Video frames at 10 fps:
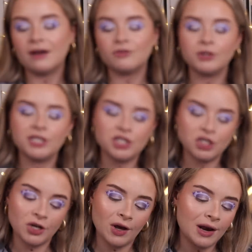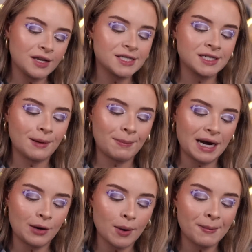I've got the Studio London
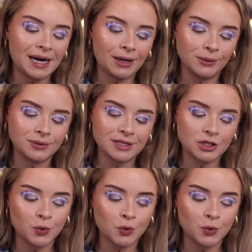Power Pout